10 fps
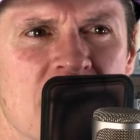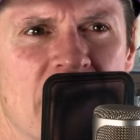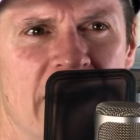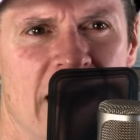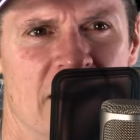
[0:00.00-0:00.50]

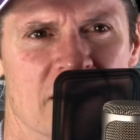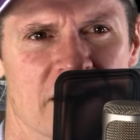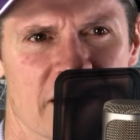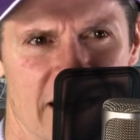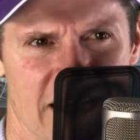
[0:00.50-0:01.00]
They had
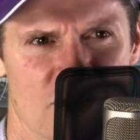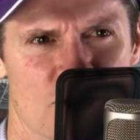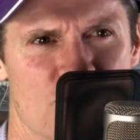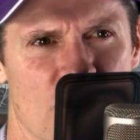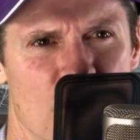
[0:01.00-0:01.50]
heat
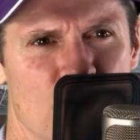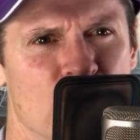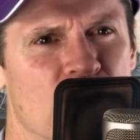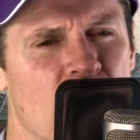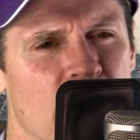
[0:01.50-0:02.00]

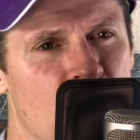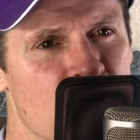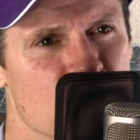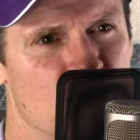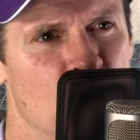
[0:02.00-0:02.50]
drones going over
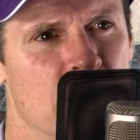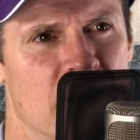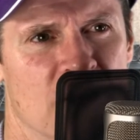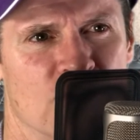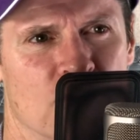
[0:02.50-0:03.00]
the top,
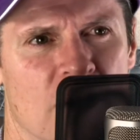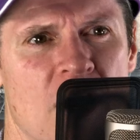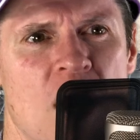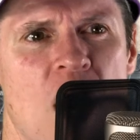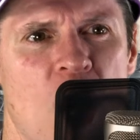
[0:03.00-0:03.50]
and they saw
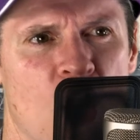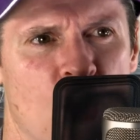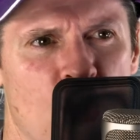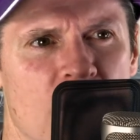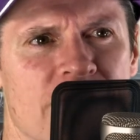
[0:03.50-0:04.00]
a
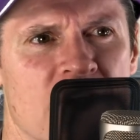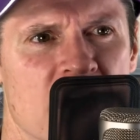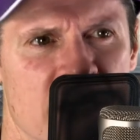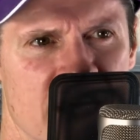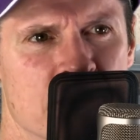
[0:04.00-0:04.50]
lot of
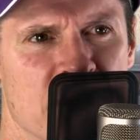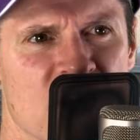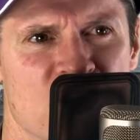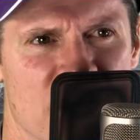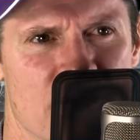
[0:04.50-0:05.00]
heat
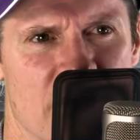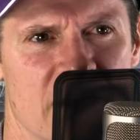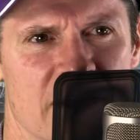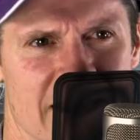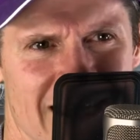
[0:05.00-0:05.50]
being
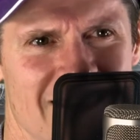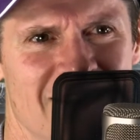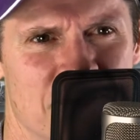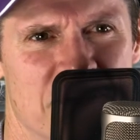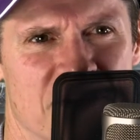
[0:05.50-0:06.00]
generated in
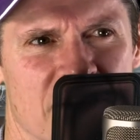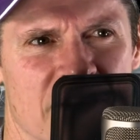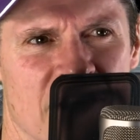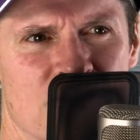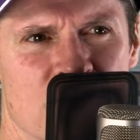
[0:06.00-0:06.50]
this particular
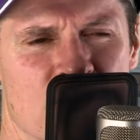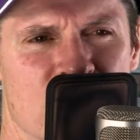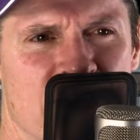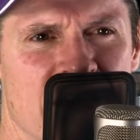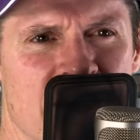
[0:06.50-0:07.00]
industrial
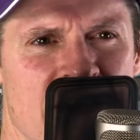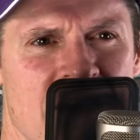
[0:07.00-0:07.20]
shed.